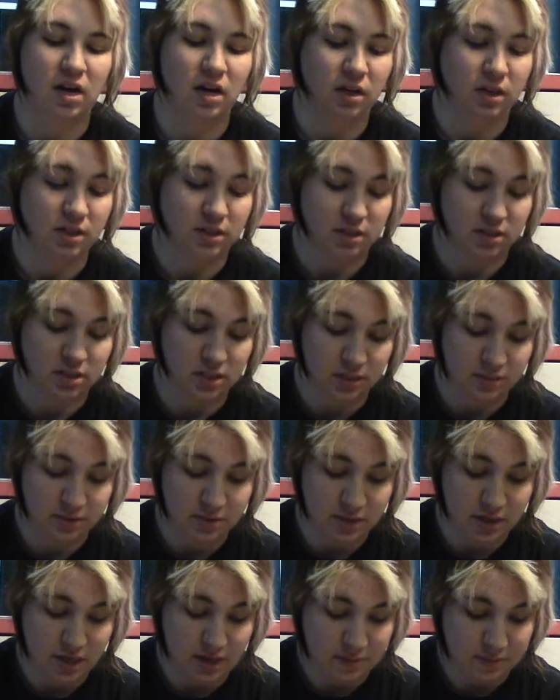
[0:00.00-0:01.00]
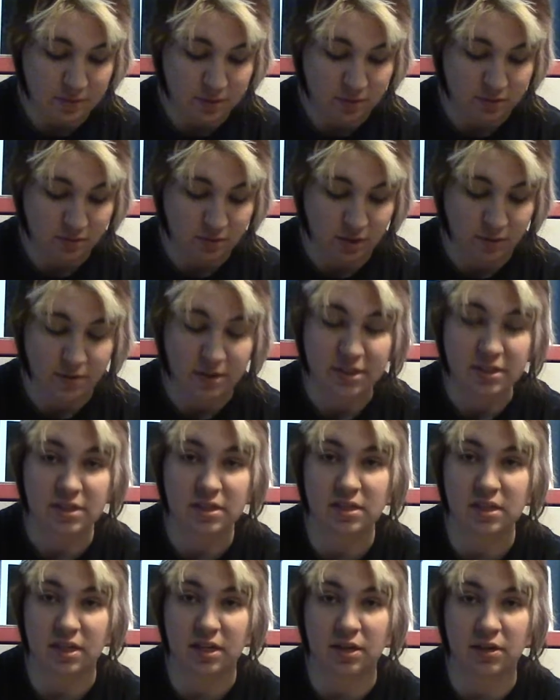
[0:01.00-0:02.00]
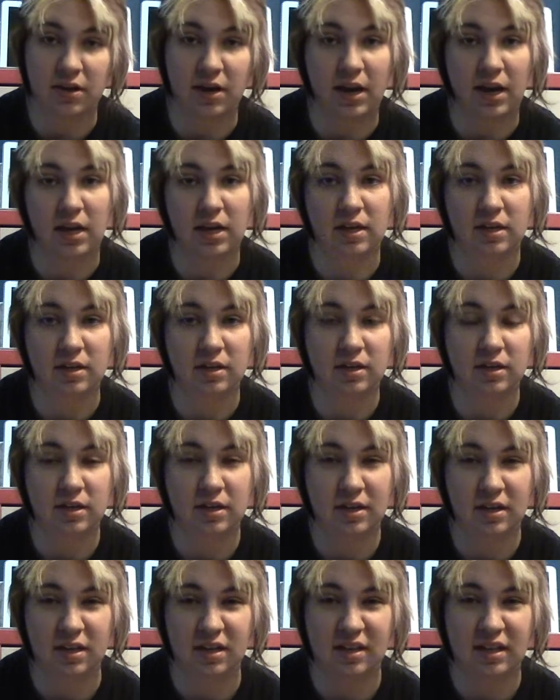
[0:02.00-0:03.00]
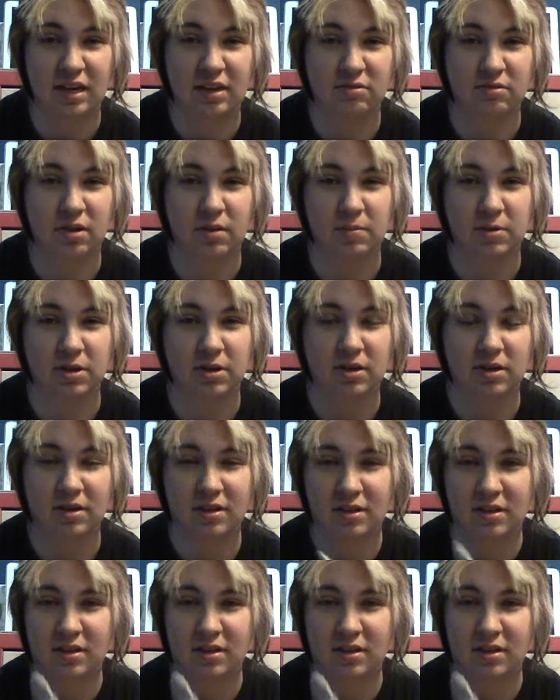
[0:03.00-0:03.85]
In the summertime, you don't really want to stick your hand in that rubber.